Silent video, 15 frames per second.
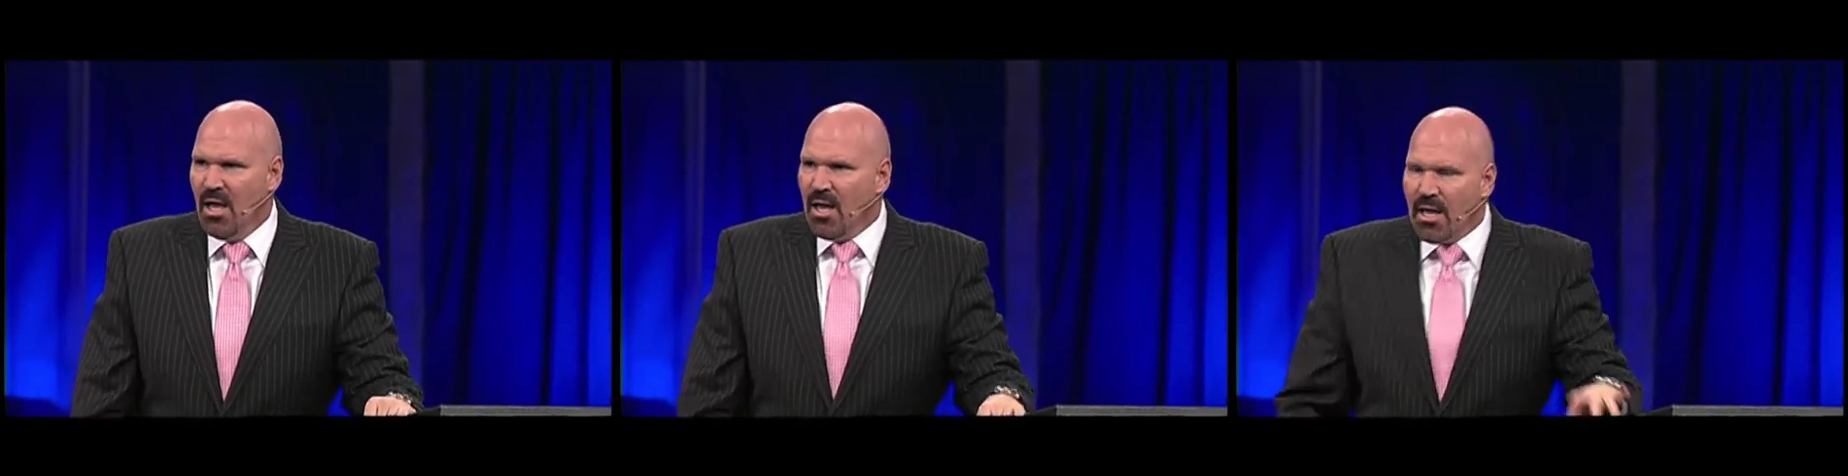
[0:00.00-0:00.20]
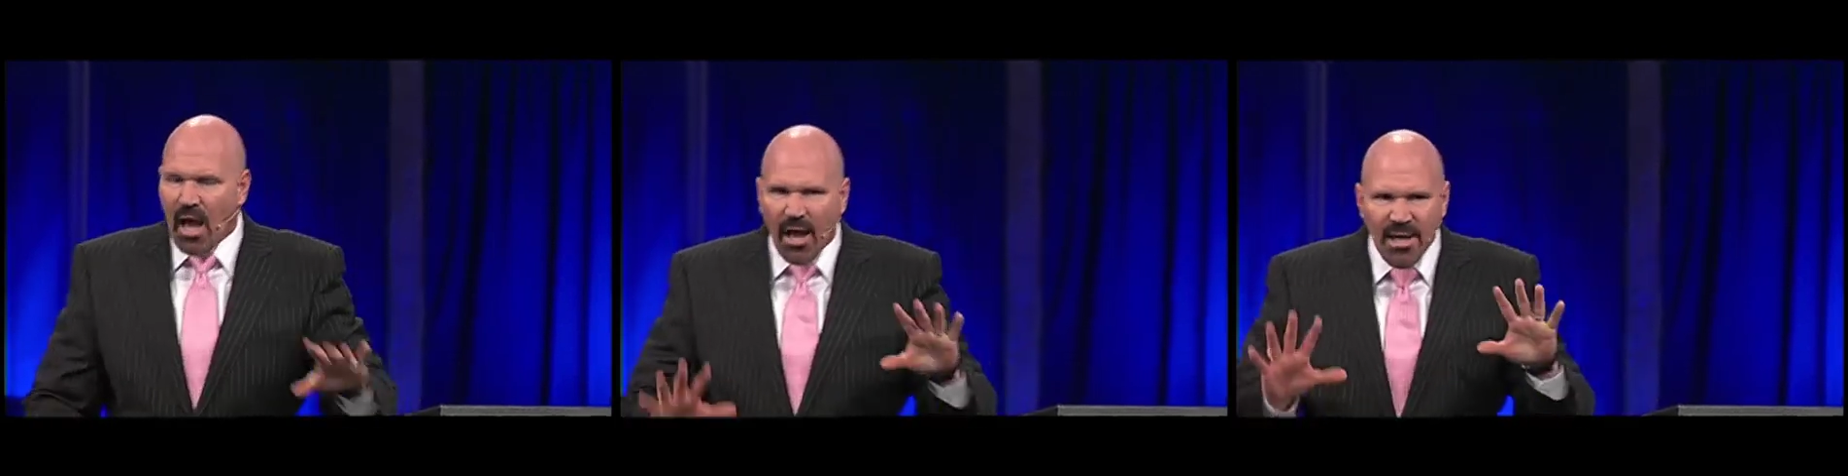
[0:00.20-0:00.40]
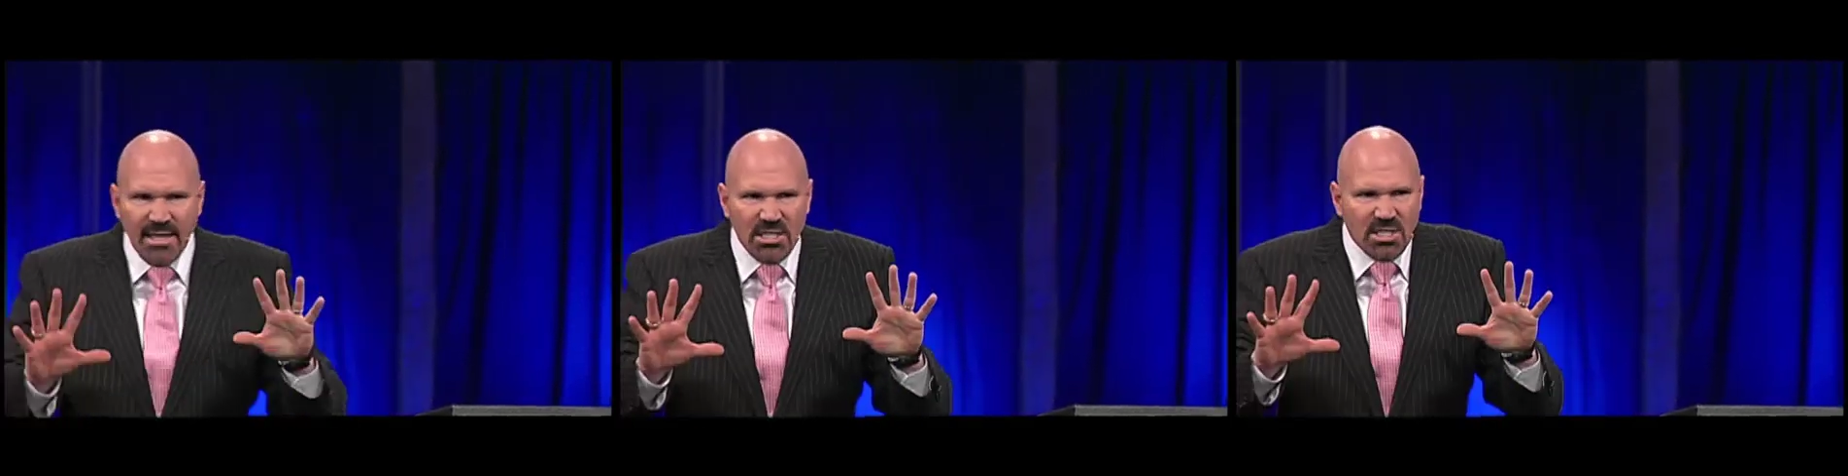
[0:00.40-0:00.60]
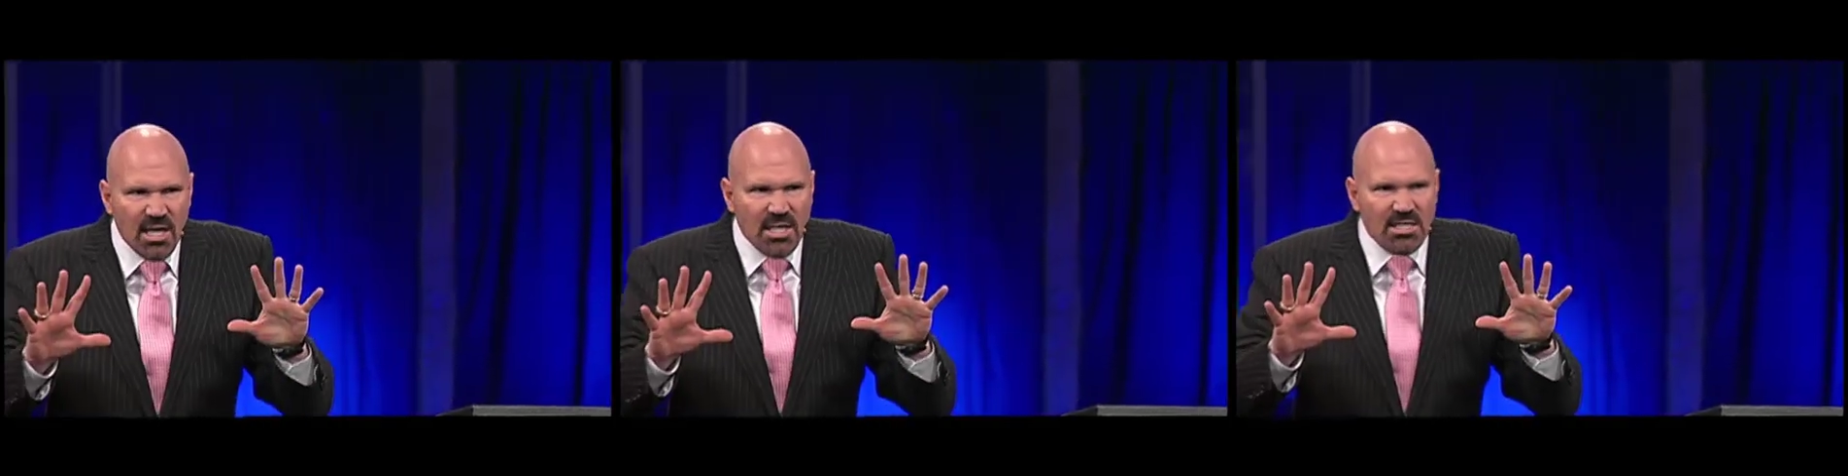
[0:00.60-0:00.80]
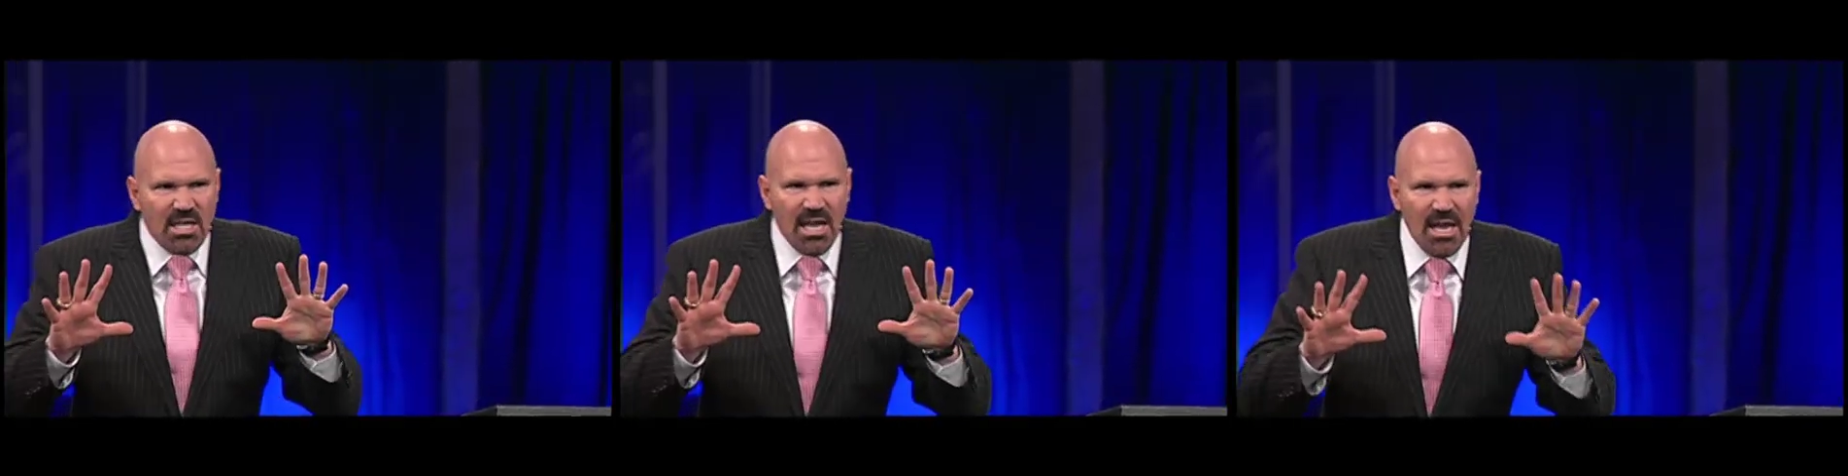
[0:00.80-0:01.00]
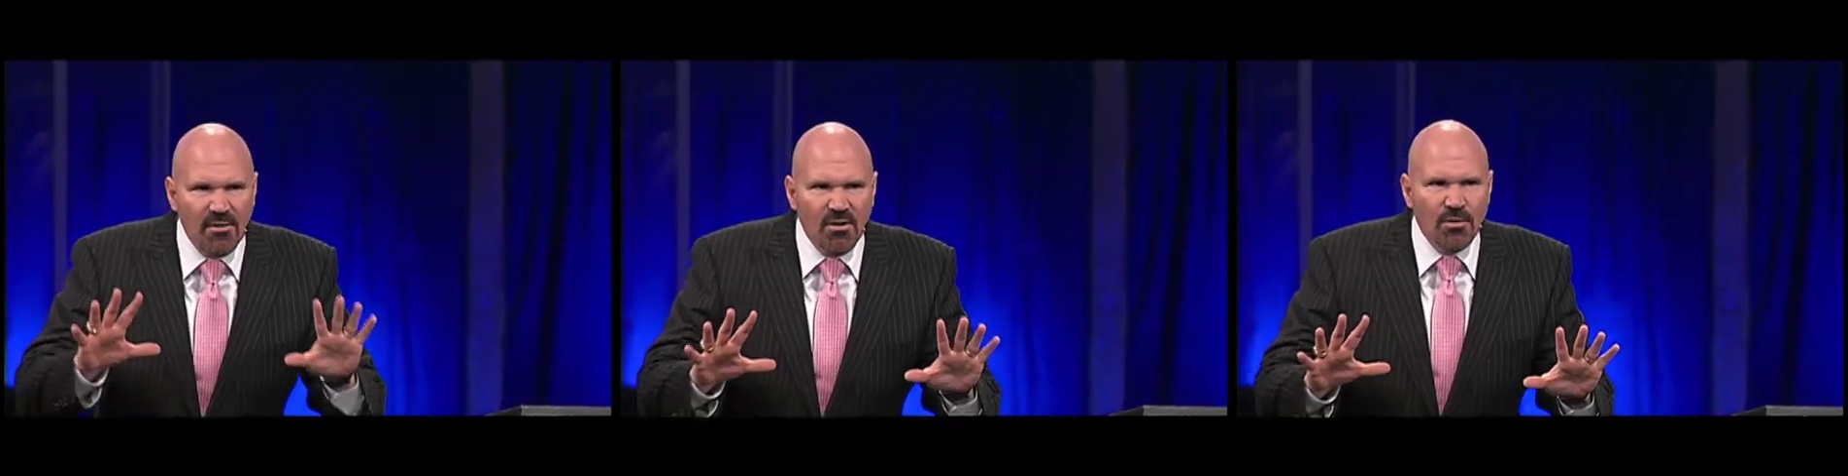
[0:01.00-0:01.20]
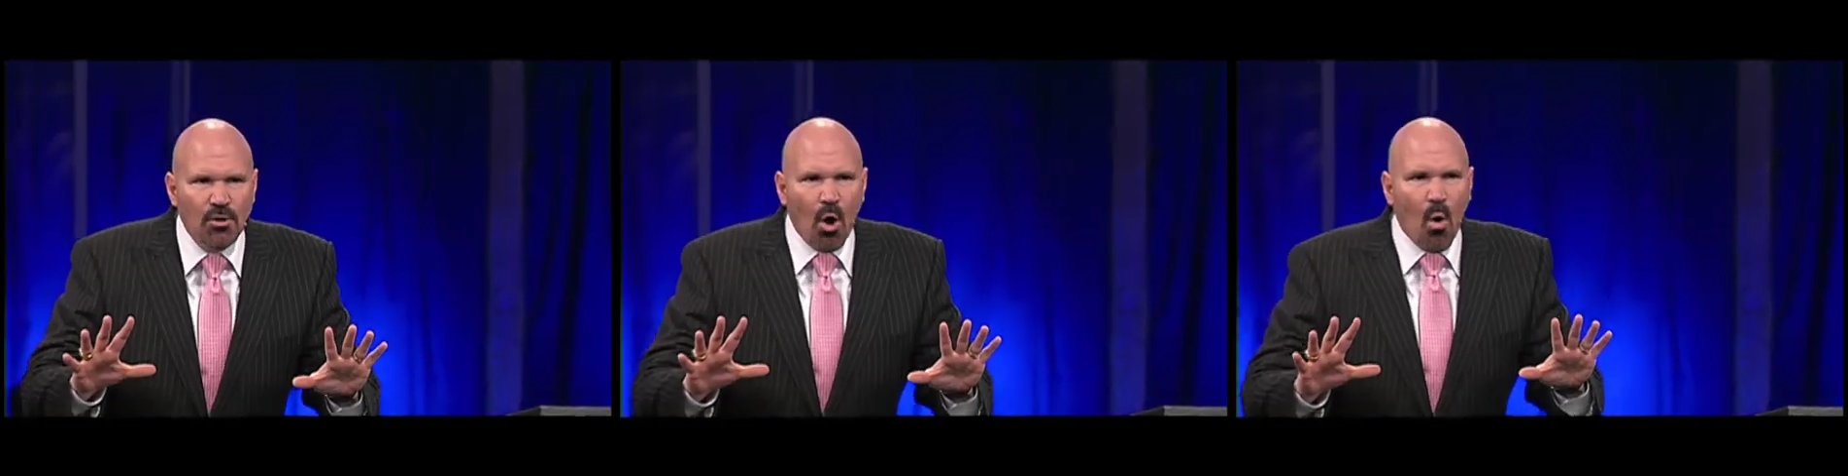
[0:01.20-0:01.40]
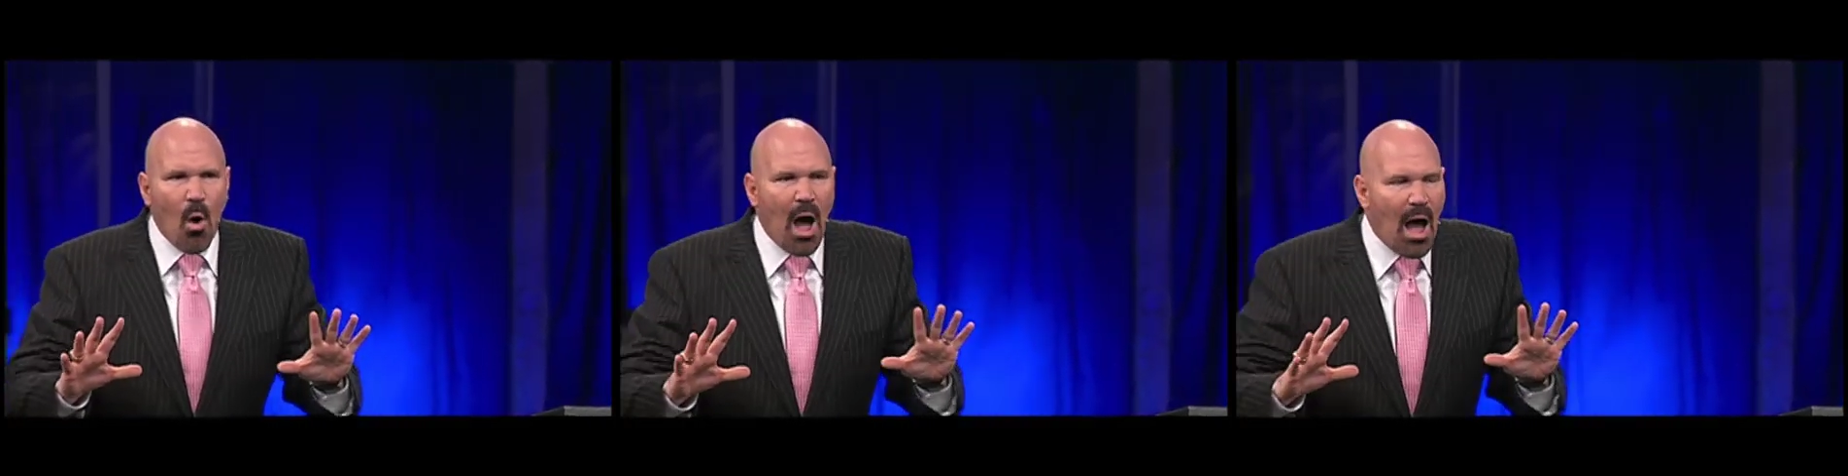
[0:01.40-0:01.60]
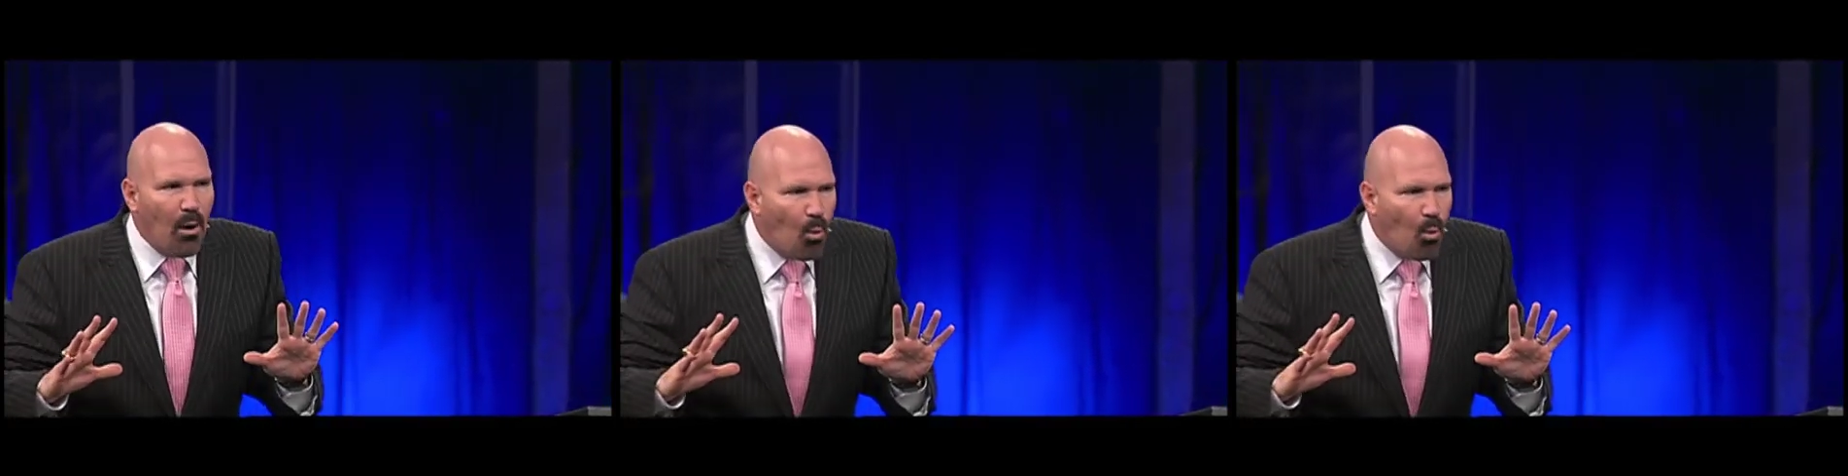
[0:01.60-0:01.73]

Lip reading: Now he says, even though I